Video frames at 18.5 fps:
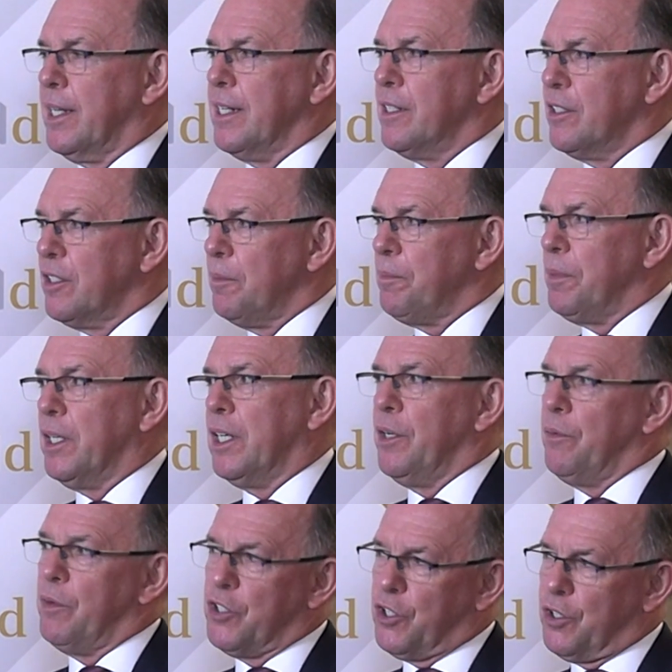can
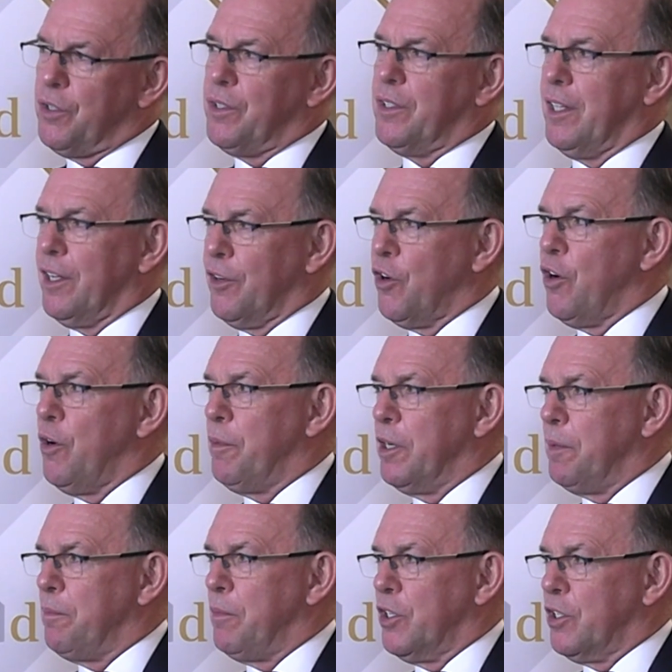typically reduce their
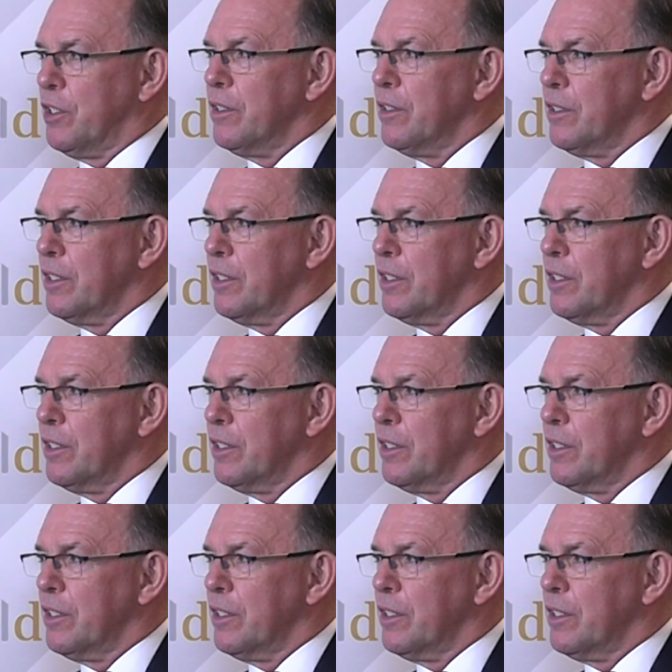carbon emissions.